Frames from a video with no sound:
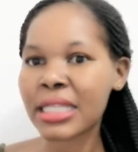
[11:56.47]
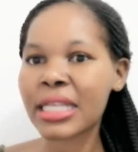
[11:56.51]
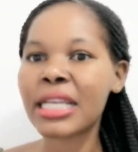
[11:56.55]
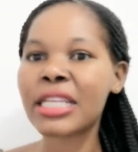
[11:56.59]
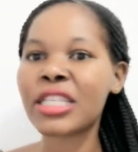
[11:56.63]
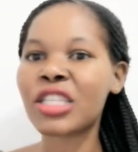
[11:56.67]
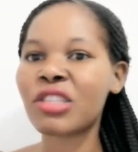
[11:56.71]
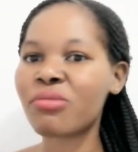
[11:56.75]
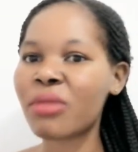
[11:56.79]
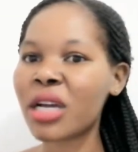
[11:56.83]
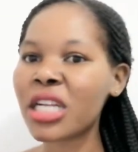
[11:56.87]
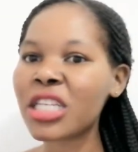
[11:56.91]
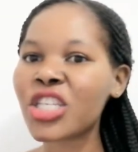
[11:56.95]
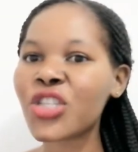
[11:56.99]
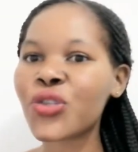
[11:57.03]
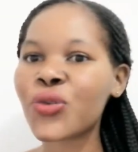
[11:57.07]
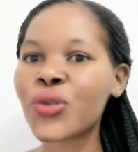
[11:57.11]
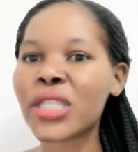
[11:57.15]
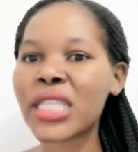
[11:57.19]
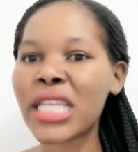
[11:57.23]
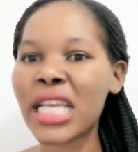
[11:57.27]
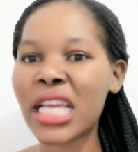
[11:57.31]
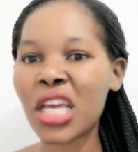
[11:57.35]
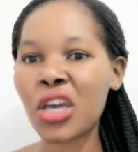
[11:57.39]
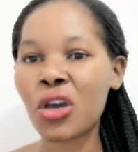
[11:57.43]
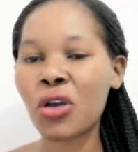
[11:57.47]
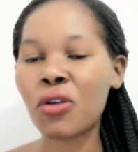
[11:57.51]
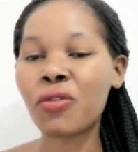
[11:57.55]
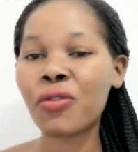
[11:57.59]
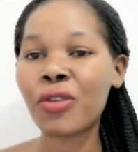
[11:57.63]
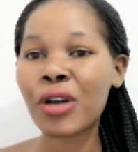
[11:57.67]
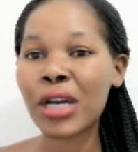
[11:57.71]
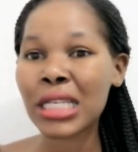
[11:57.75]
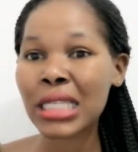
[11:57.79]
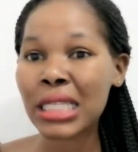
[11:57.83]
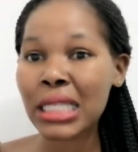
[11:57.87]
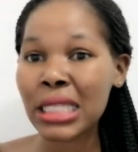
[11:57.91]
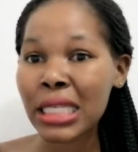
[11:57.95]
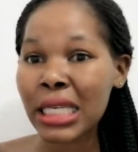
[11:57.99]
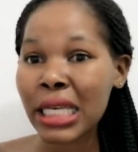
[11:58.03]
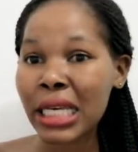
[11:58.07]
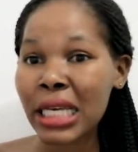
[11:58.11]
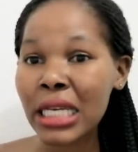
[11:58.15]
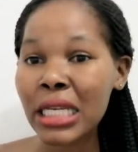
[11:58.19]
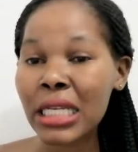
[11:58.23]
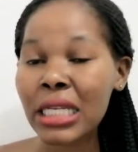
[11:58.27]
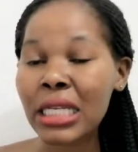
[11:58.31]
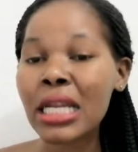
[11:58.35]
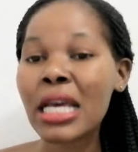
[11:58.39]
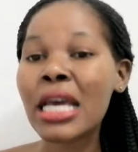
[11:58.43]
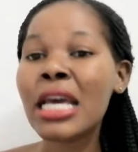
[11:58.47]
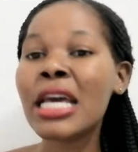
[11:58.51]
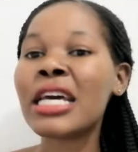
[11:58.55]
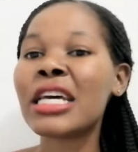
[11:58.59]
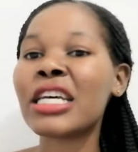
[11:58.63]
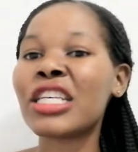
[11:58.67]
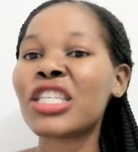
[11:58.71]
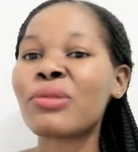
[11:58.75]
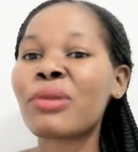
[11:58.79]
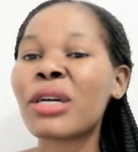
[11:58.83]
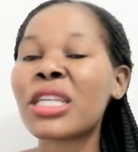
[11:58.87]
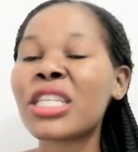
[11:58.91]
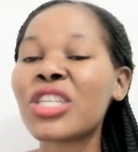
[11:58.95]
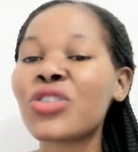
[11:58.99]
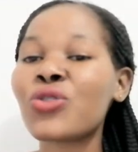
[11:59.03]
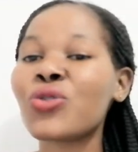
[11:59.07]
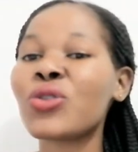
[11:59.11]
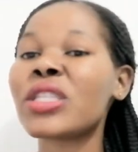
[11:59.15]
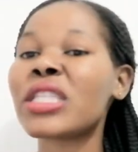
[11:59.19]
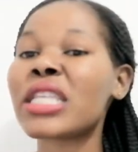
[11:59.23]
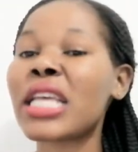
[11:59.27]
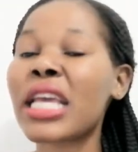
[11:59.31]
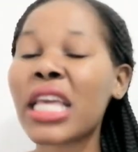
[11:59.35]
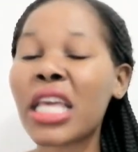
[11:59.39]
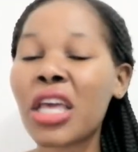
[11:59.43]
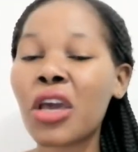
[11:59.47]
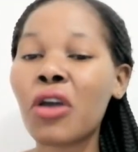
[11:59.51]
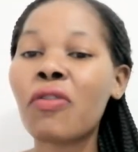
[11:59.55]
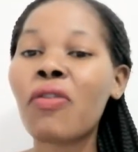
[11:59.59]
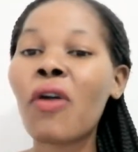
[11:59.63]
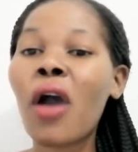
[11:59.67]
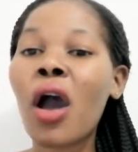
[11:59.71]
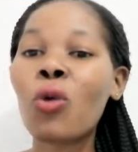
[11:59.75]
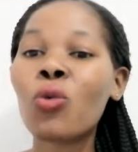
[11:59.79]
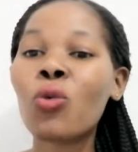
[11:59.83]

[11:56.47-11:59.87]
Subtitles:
as much as we take care of our skin, as much as we take care of how